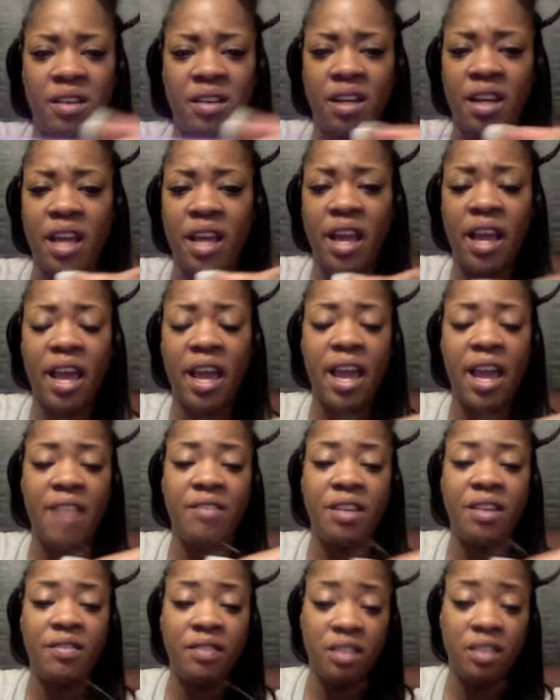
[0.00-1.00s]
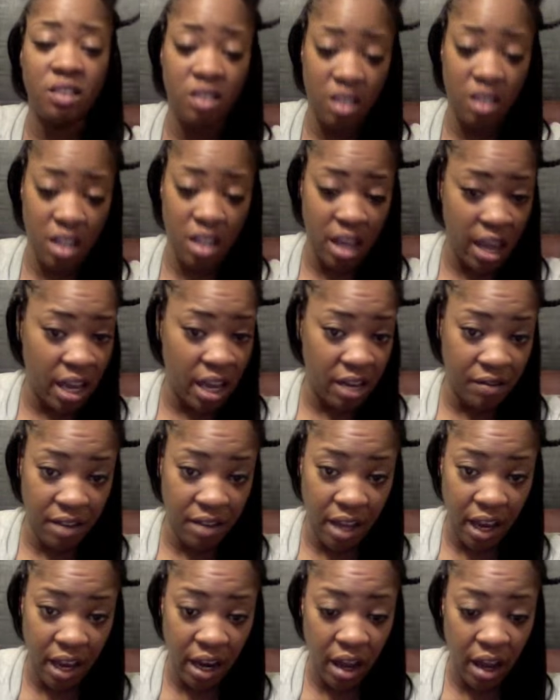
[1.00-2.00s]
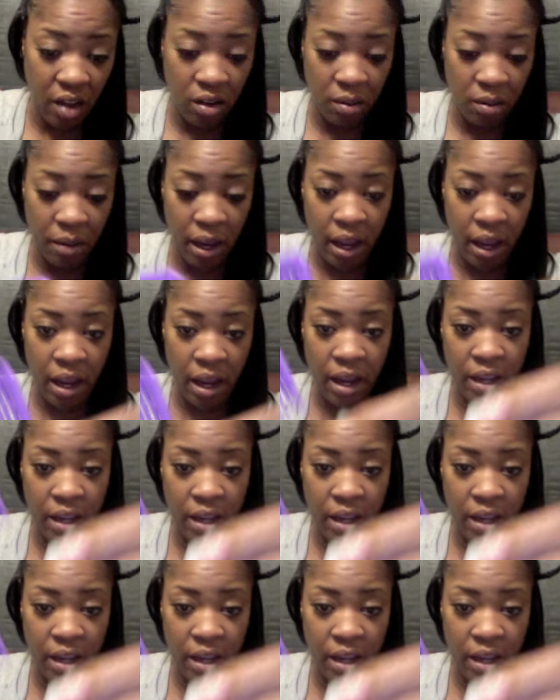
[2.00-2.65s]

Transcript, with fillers: and I haven't even, you see, I hadn't even got it all in my hair